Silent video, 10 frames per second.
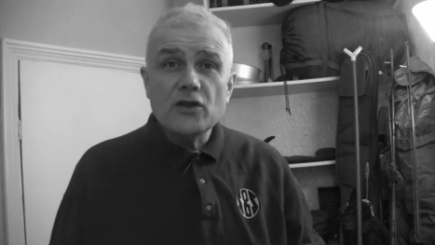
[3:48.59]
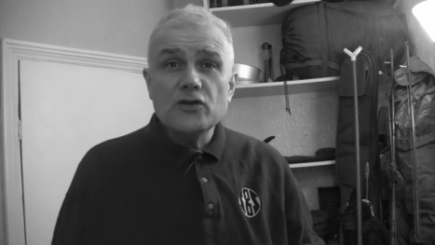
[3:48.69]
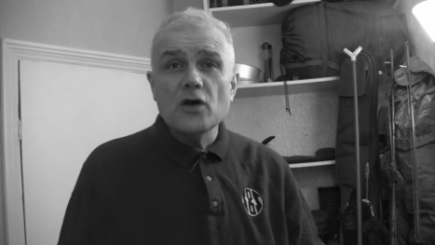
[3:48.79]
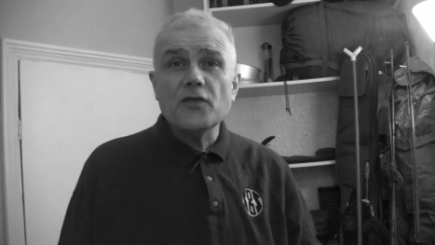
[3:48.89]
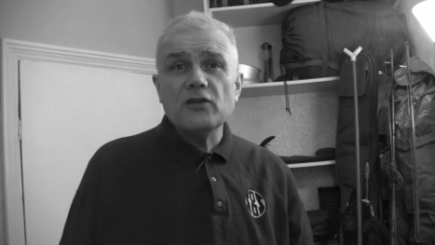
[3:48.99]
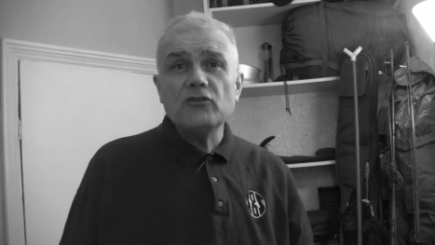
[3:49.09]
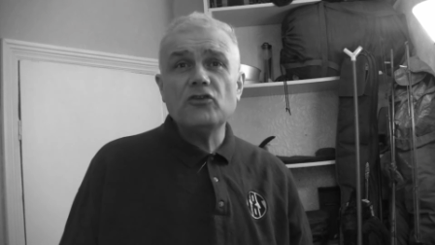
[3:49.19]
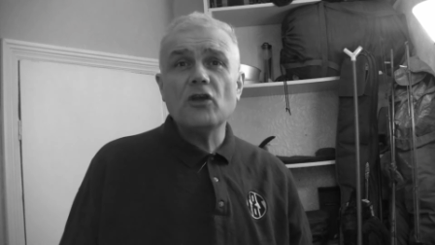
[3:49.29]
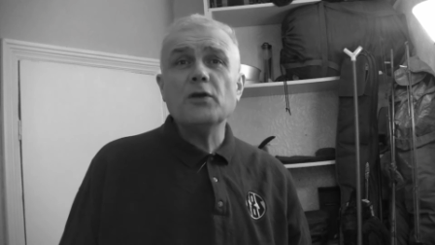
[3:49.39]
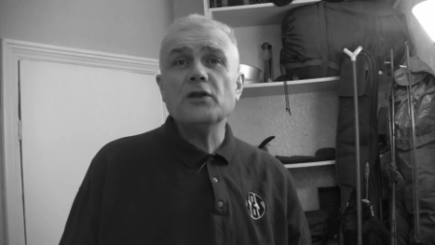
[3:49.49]
nothing
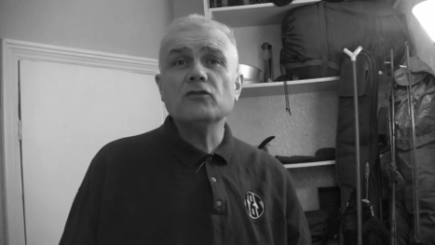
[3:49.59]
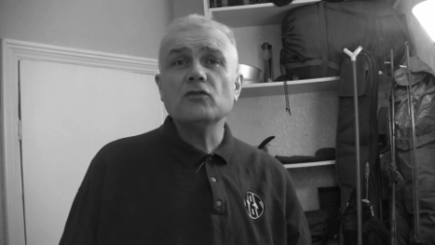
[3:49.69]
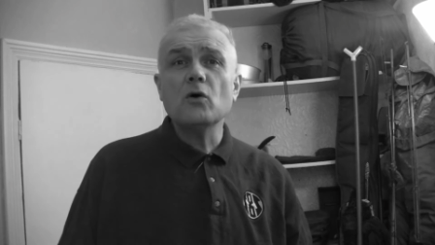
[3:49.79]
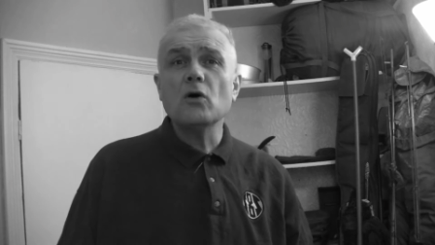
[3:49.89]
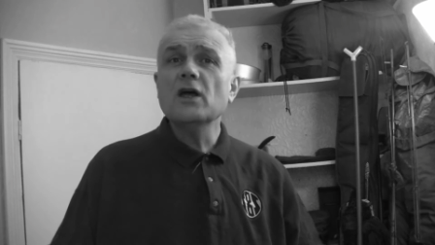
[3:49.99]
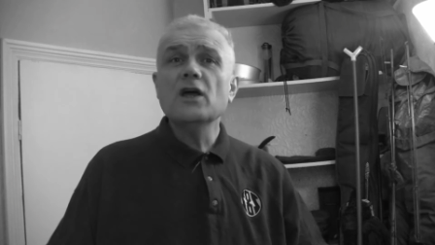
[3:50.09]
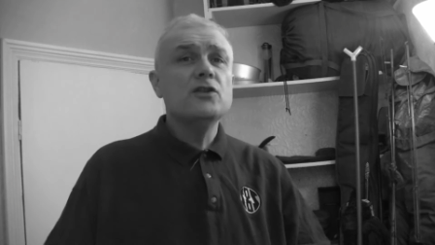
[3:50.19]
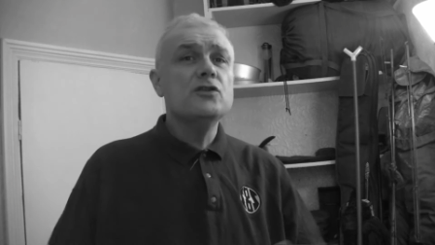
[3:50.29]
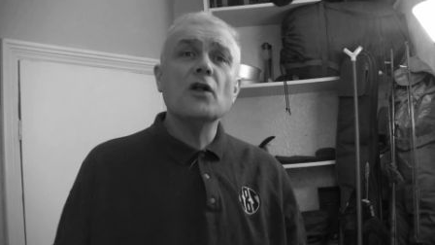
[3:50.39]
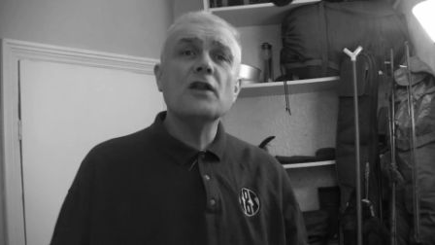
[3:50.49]
showing at all,
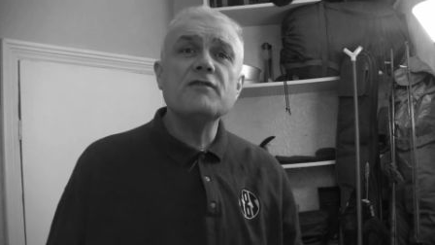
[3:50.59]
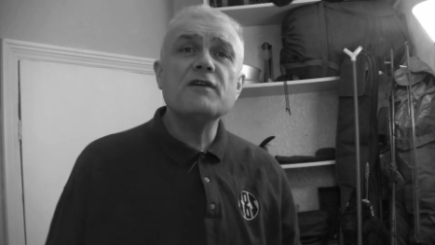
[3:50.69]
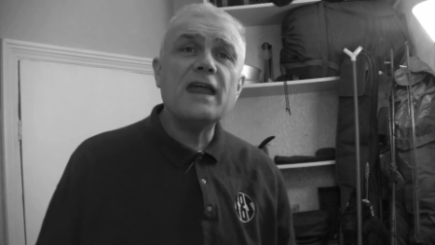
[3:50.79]
not even